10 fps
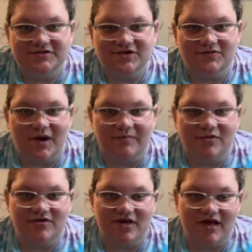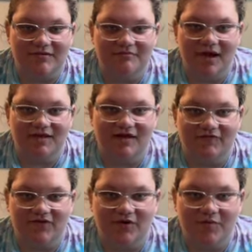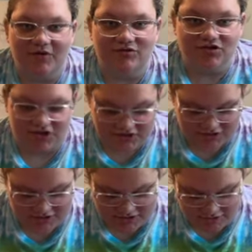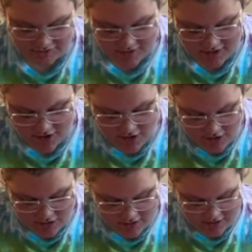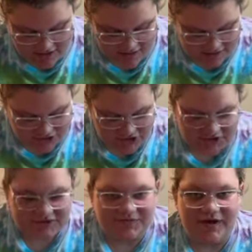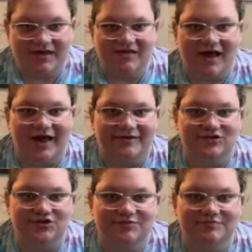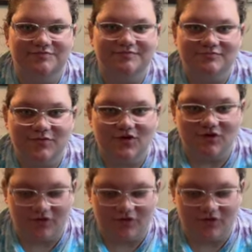to represent my different emotions. This is just my sketch. So